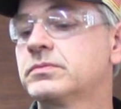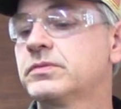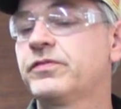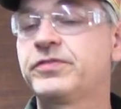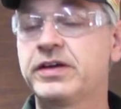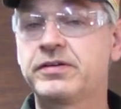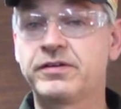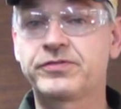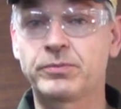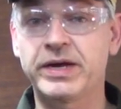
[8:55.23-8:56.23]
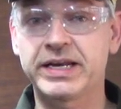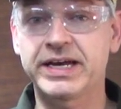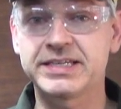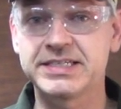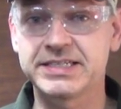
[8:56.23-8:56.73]
If they're made in
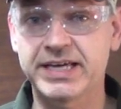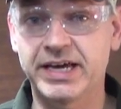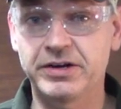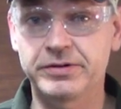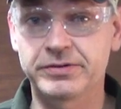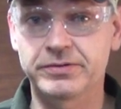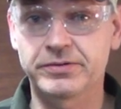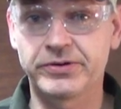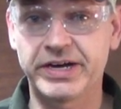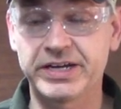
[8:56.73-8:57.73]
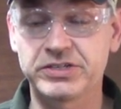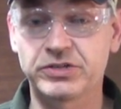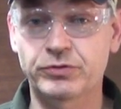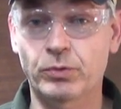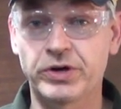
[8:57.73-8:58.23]
1910 or
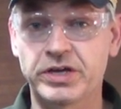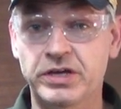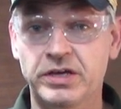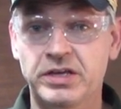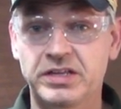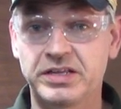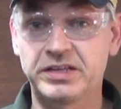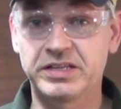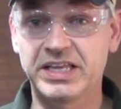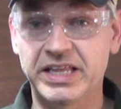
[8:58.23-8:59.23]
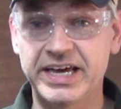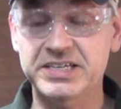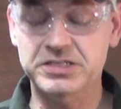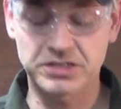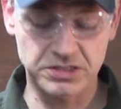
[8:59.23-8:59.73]
1920 and they
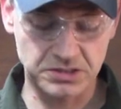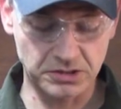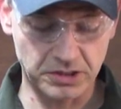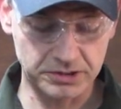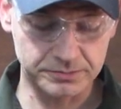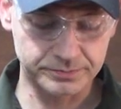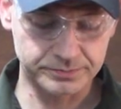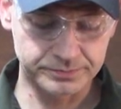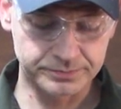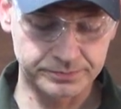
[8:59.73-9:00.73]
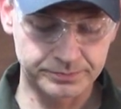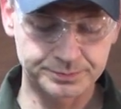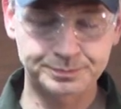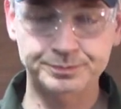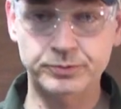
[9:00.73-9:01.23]
lasted this long,
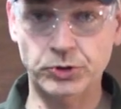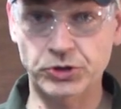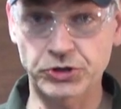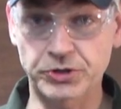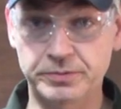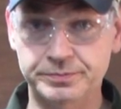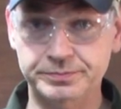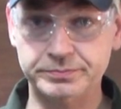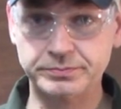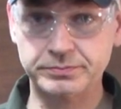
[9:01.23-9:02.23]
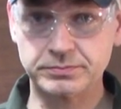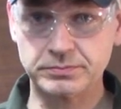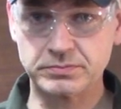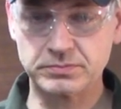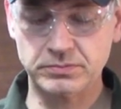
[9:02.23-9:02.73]
they're good
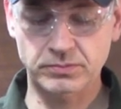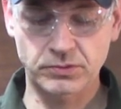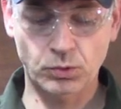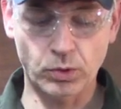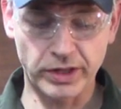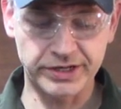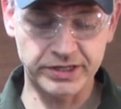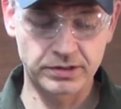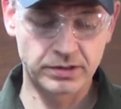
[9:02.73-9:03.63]
quality.